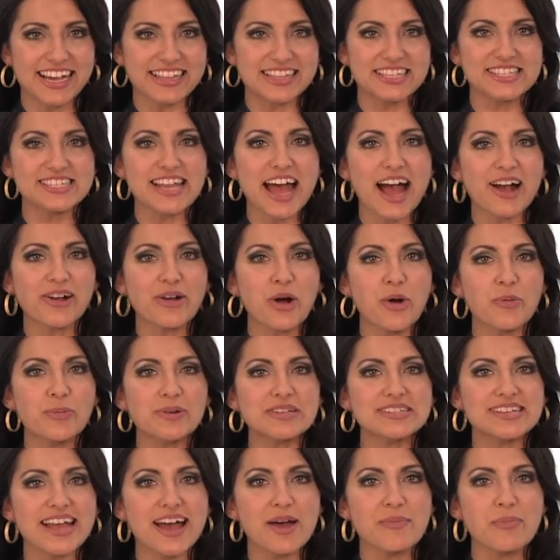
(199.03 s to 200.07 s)
The stock
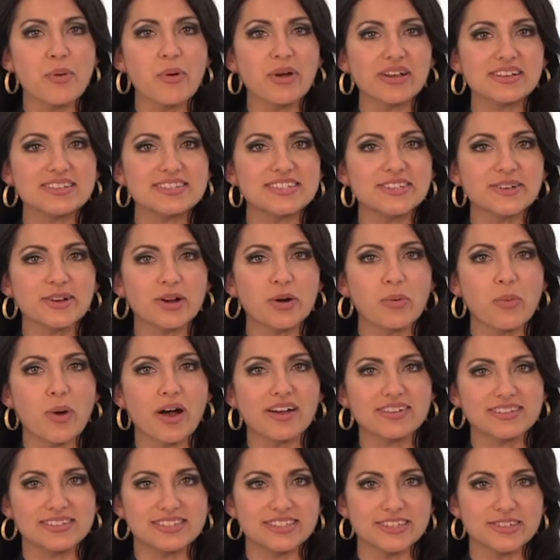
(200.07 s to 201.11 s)
opened at
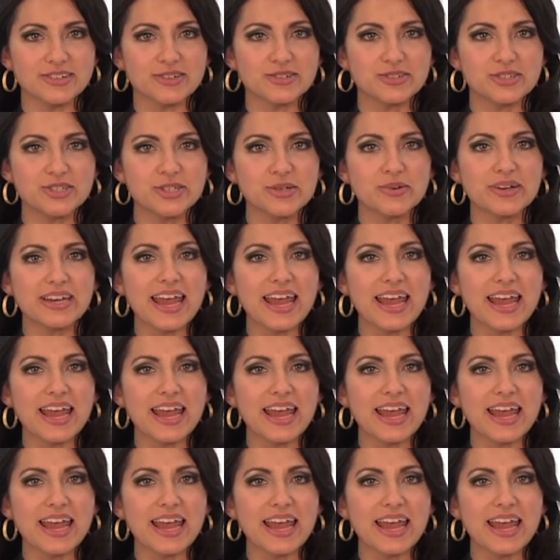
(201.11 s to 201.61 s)
0.0102